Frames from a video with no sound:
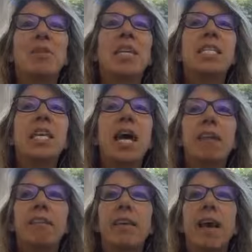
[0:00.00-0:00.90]
is
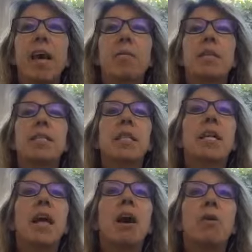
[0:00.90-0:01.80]
healthy habits
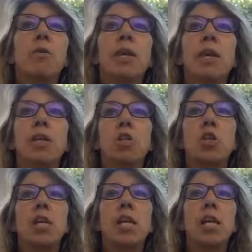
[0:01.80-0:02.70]
and how they
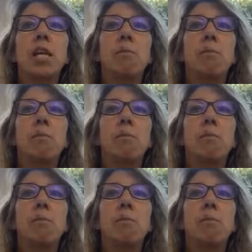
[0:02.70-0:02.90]
actually